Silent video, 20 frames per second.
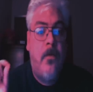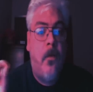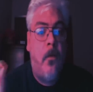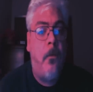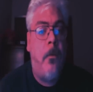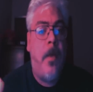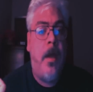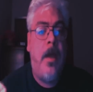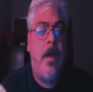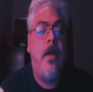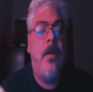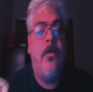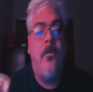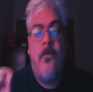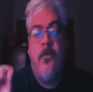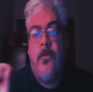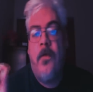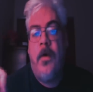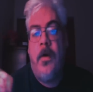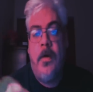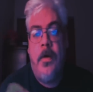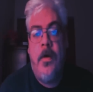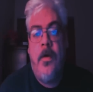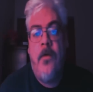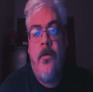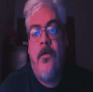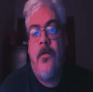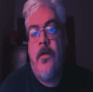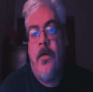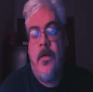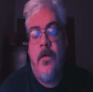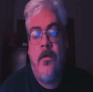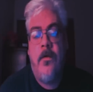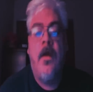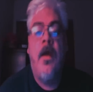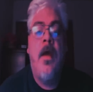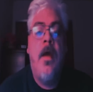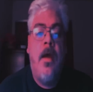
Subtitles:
domain and fair use is